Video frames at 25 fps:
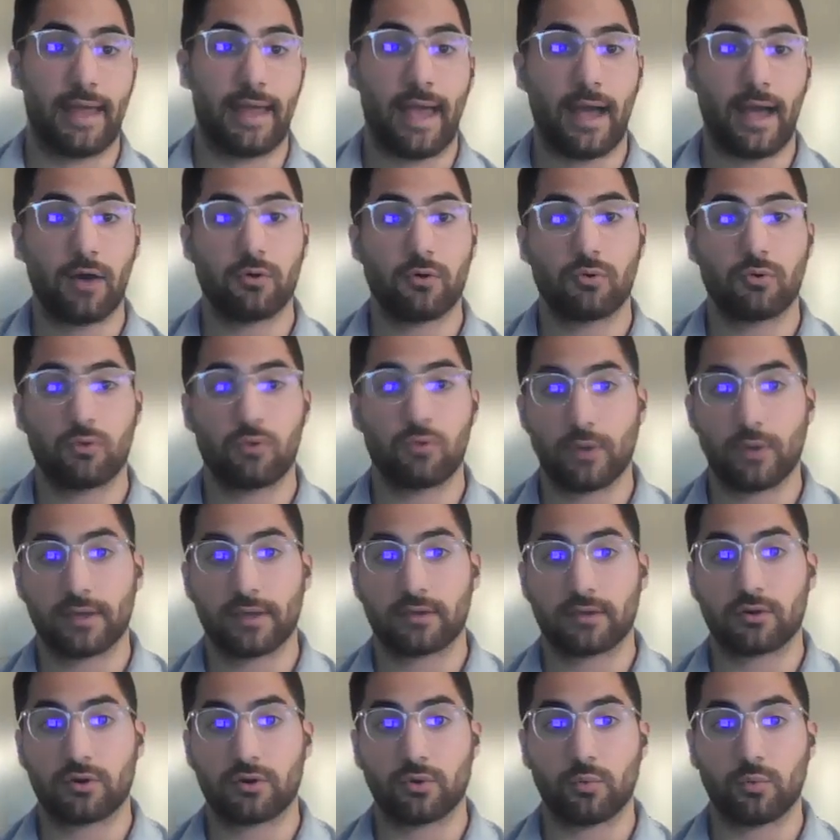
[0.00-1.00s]
How
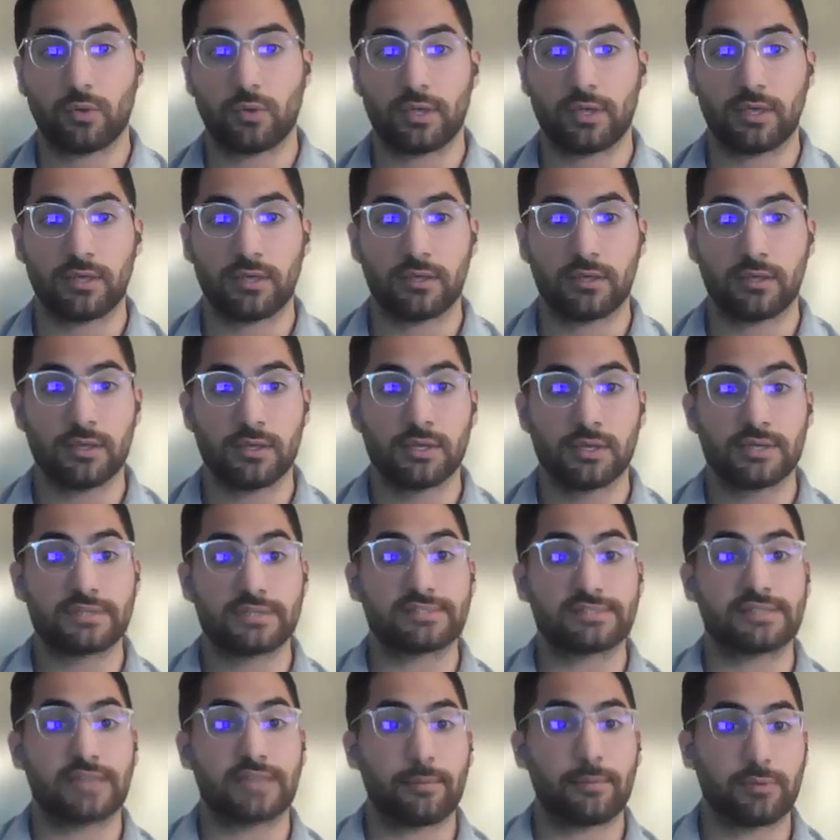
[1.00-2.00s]
quick could we
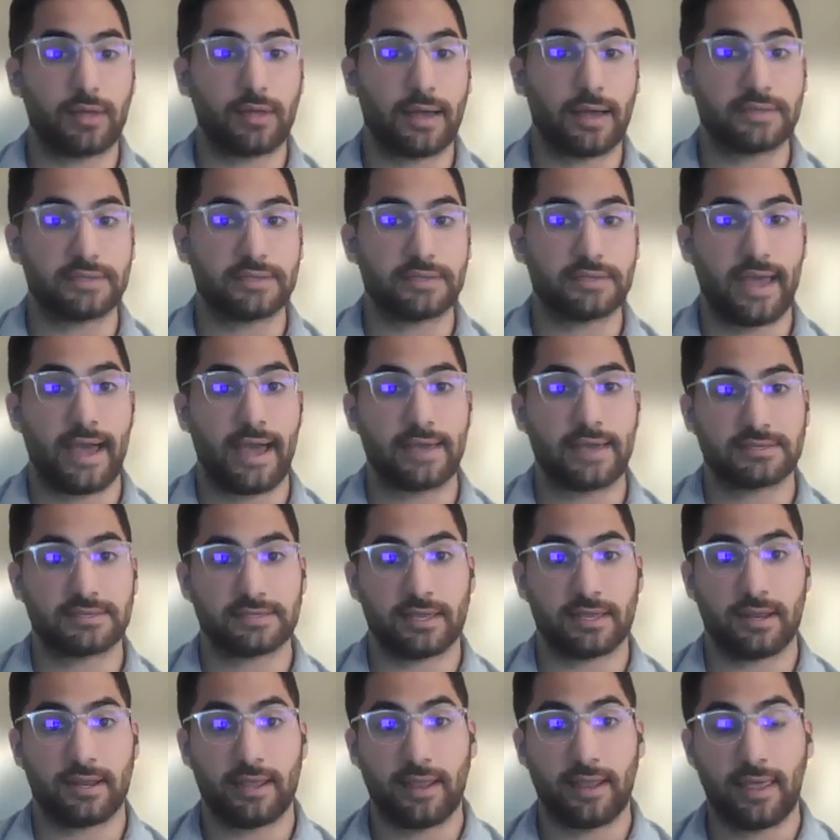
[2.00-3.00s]
stabilize the
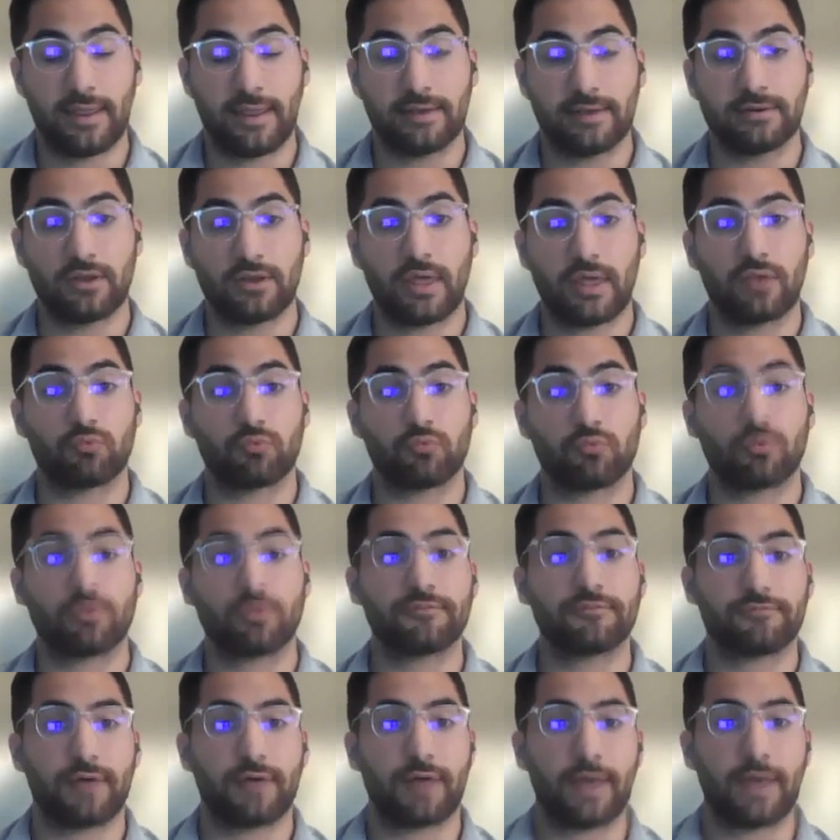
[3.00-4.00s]
asset and
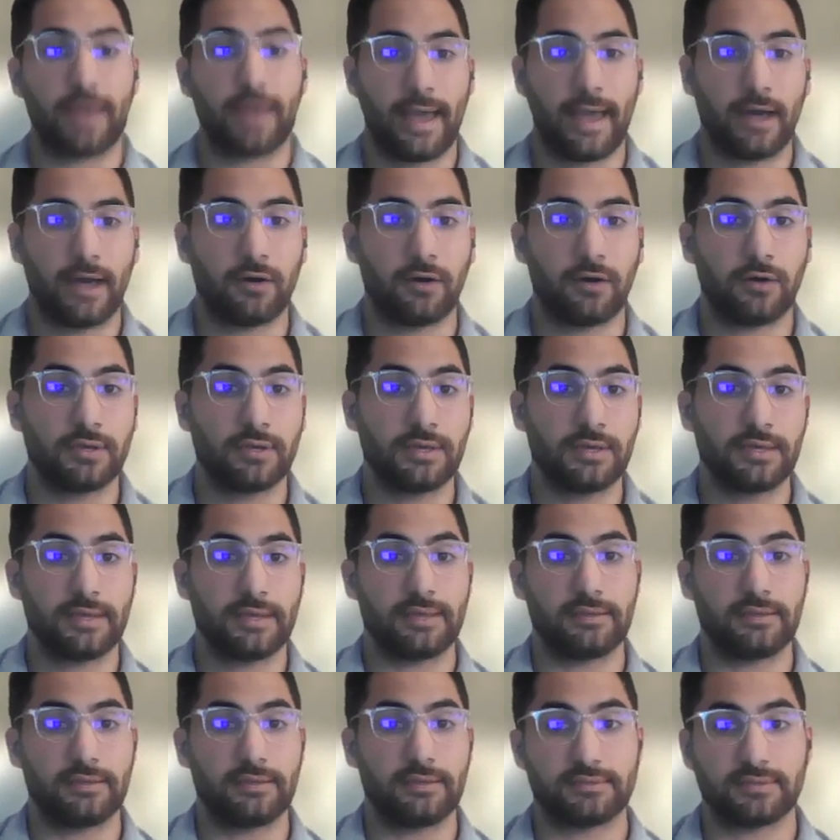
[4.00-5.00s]
refi out
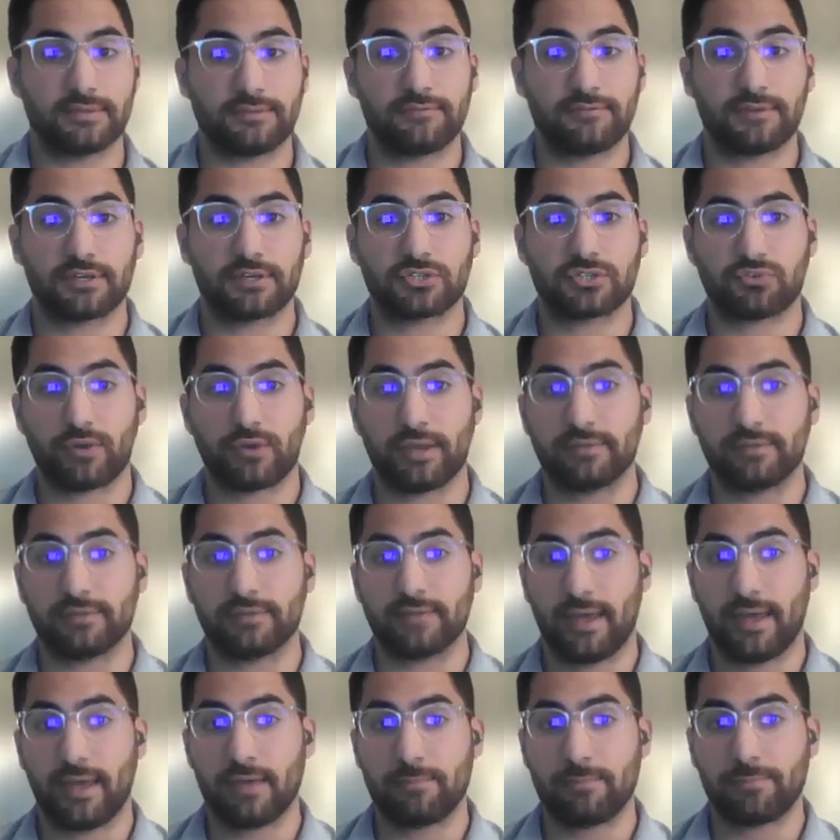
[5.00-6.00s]
into fixed rate
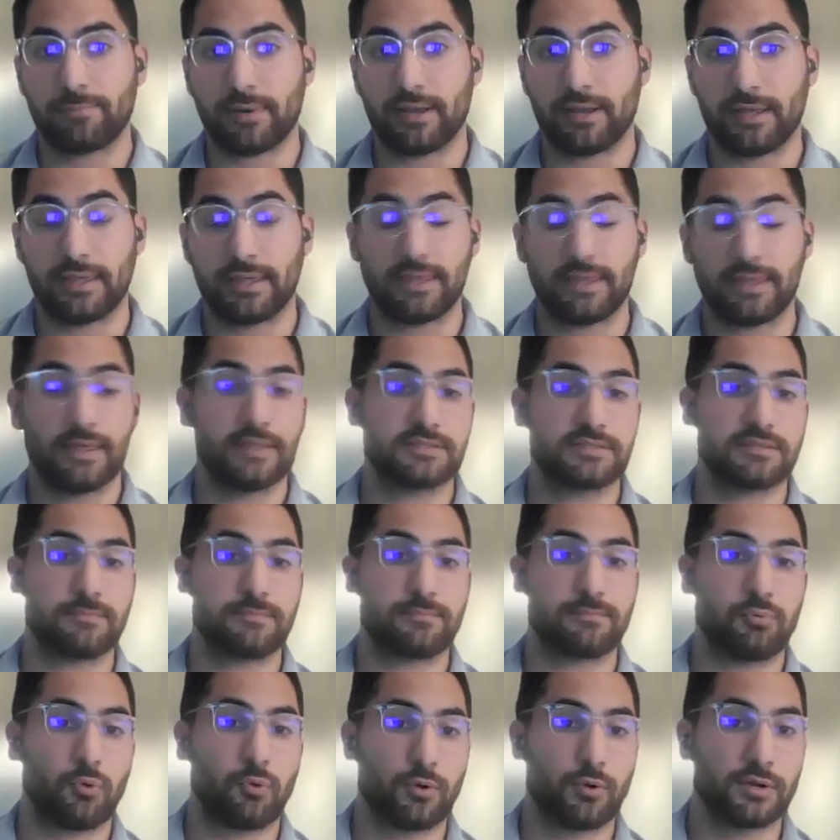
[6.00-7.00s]
debt? But it's
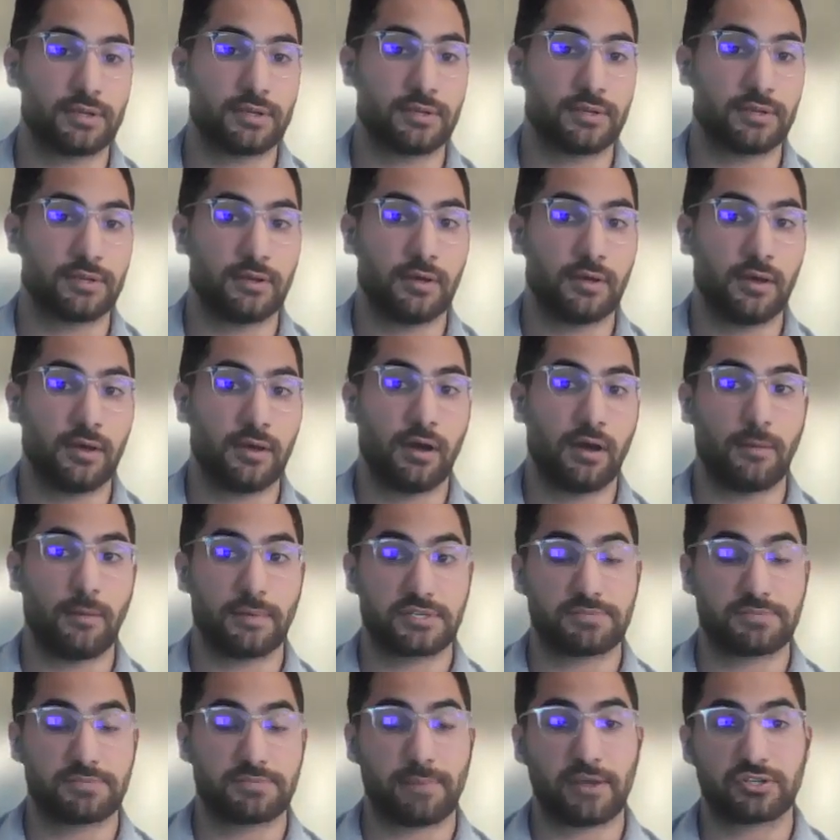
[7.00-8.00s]
important,
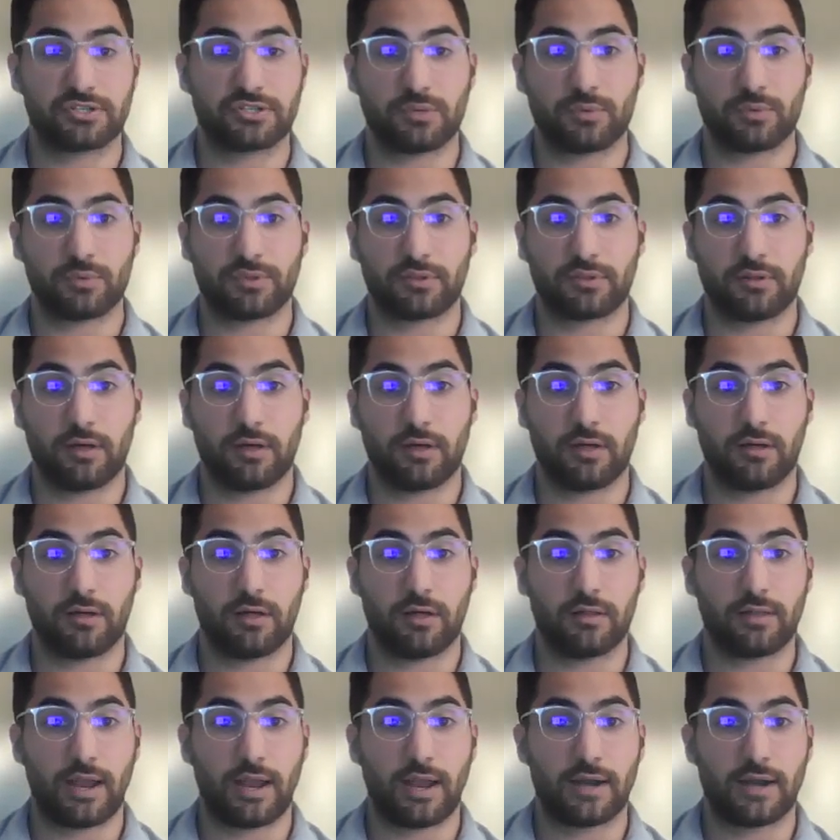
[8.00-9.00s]
especially with a
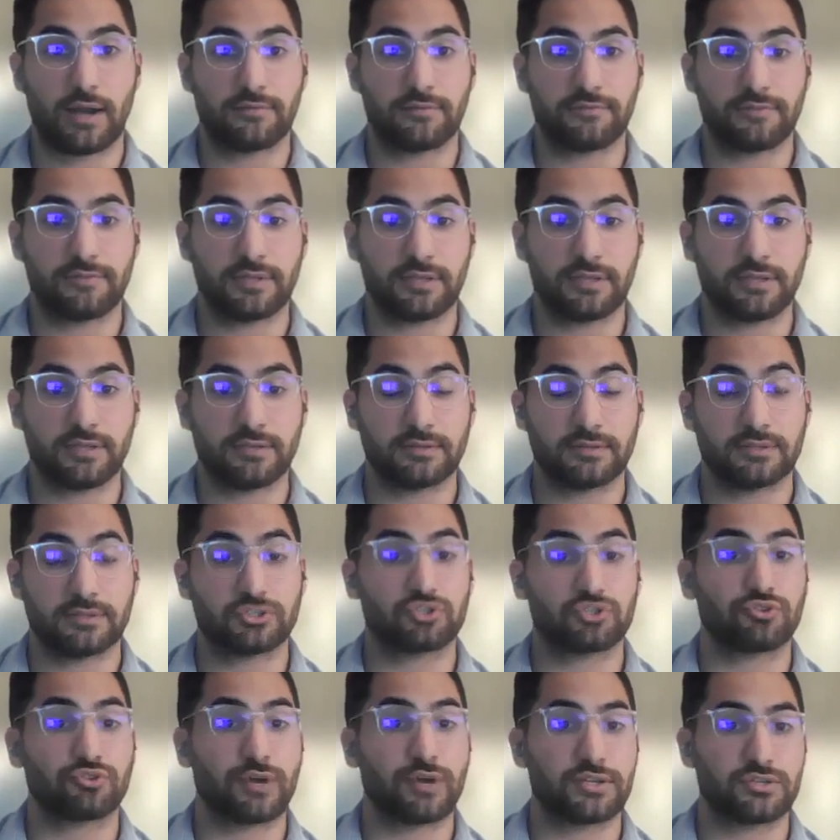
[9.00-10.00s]
lot of the
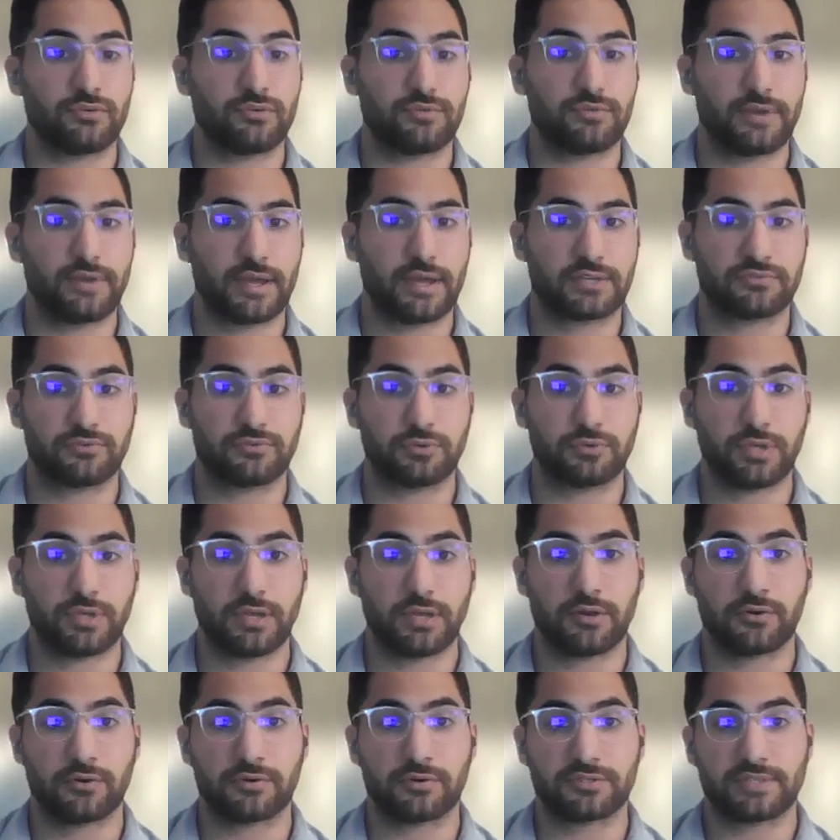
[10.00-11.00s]
distress over the next few
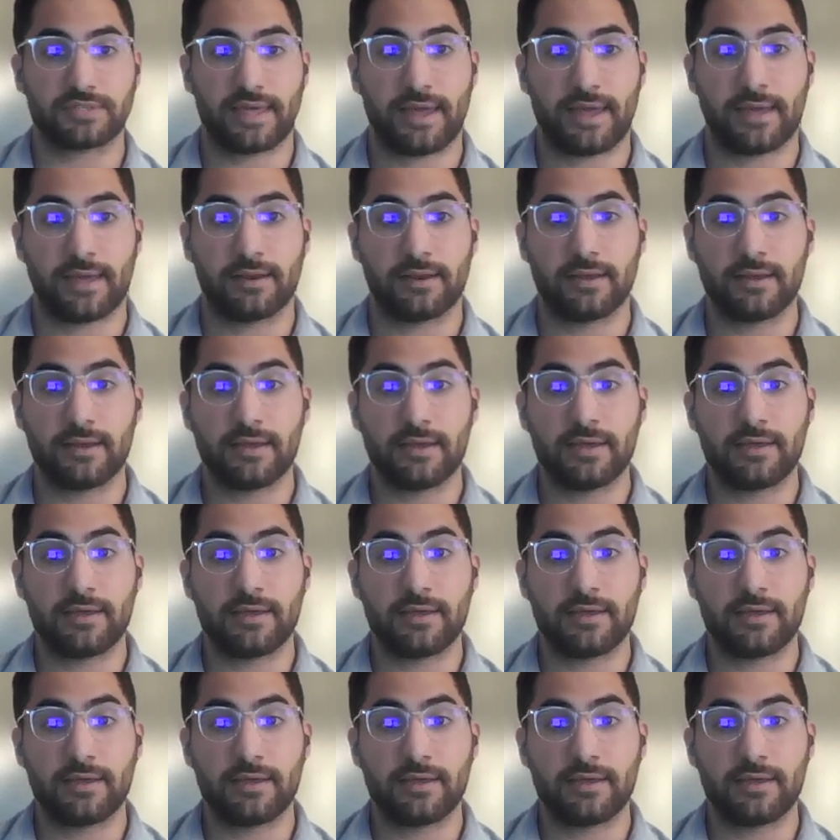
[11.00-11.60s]
years, that